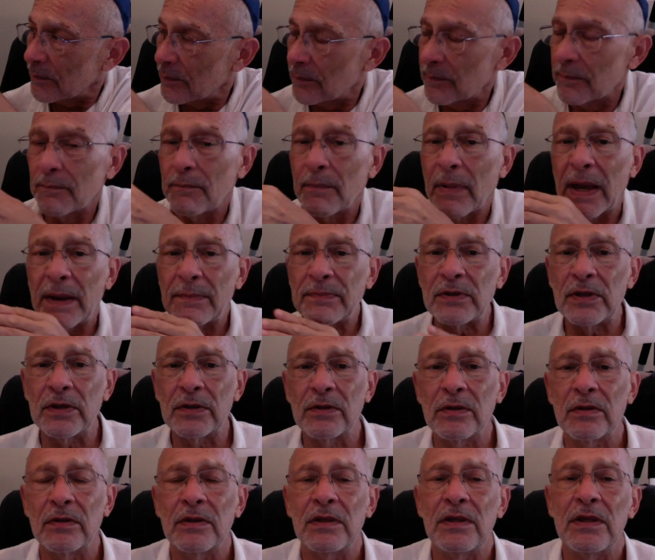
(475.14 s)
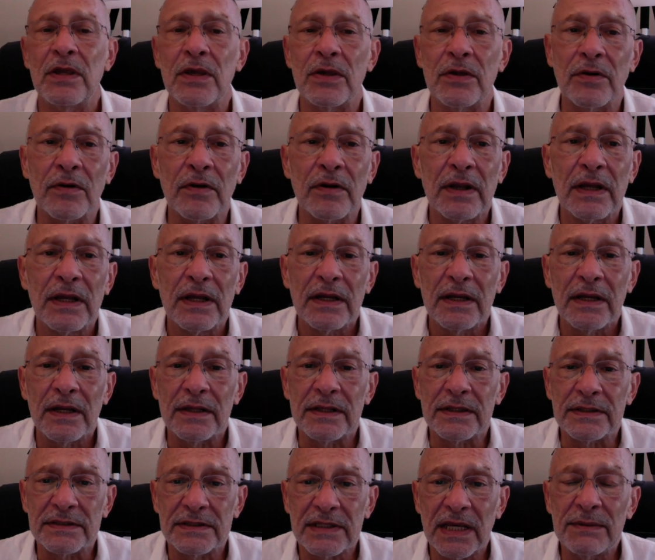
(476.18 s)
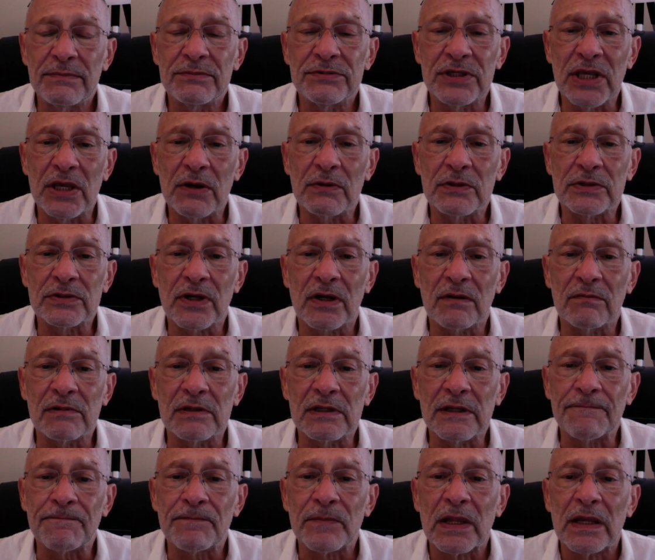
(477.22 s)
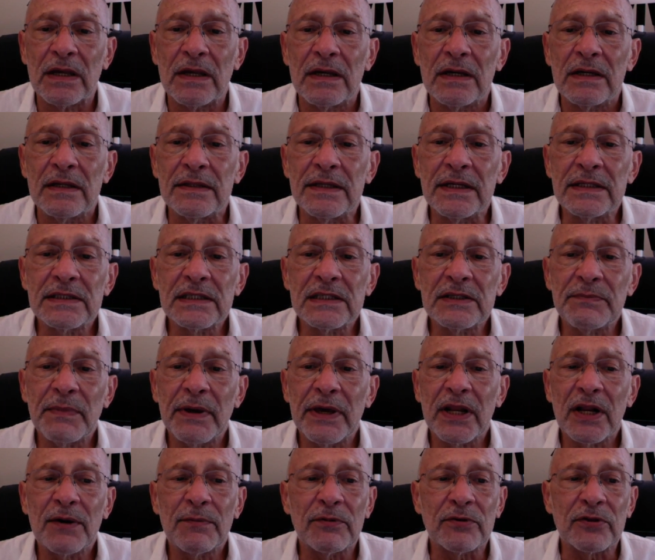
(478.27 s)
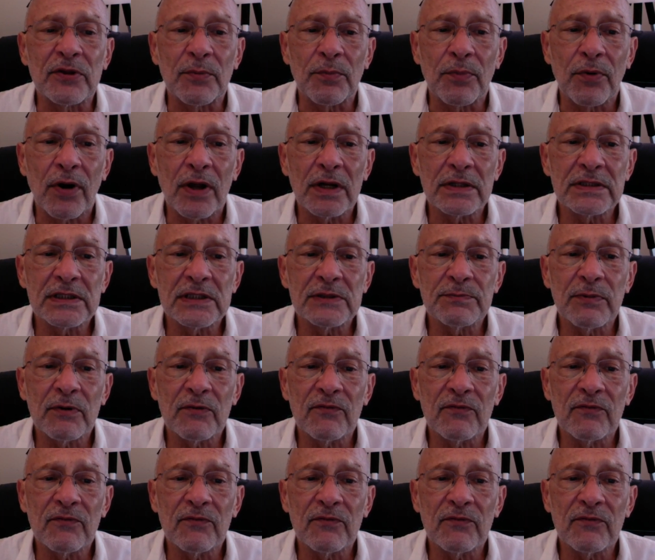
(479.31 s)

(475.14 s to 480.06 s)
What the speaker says: mapped it here in the same sequence, obviously. This is made up of the process